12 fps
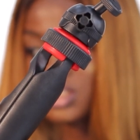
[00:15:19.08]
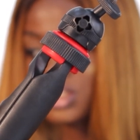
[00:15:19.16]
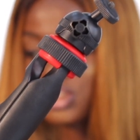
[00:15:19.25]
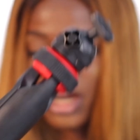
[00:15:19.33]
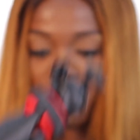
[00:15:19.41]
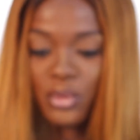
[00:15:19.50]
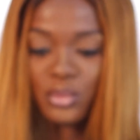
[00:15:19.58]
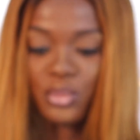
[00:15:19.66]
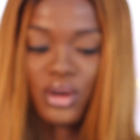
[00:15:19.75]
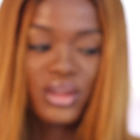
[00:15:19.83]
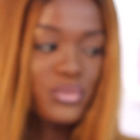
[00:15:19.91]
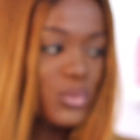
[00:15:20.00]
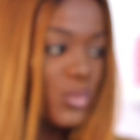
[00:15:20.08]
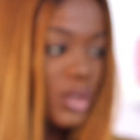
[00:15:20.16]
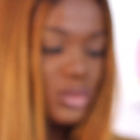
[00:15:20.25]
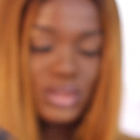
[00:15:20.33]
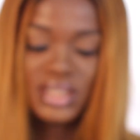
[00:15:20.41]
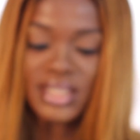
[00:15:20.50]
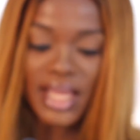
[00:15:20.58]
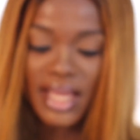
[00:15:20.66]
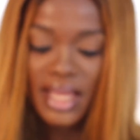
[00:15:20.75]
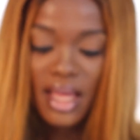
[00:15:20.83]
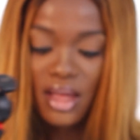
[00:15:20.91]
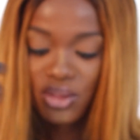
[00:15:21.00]
the tripod. But if you want to
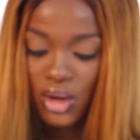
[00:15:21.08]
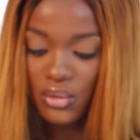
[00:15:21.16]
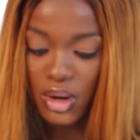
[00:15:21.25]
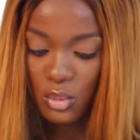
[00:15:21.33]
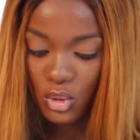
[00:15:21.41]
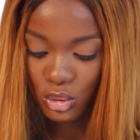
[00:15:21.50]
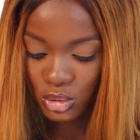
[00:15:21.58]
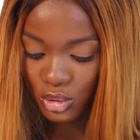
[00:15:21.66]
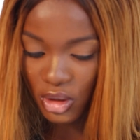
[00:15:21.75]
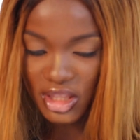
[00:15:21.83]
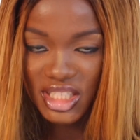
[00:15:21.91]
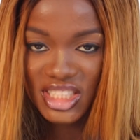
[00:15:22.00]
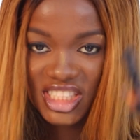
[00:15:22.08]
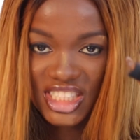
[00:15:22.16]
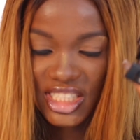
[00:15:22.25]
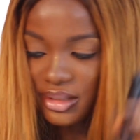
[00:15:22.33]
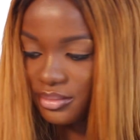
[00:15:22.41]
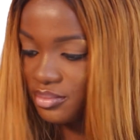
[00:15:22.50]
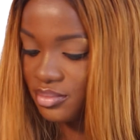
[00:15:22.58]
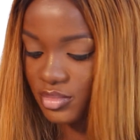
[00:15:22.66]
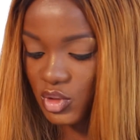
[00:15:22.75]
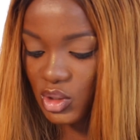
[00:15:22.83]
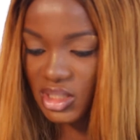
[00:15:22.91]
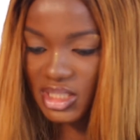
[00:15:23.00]
say the remote or this thing,
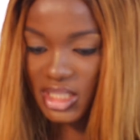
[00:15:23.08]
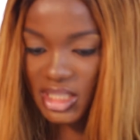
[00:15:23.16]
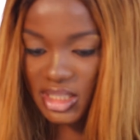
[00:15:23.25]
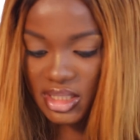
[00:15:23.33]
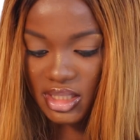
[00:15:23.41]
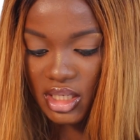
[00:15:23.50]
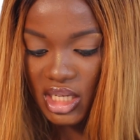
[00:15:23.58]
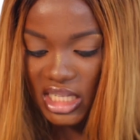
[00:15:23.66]
nonsense.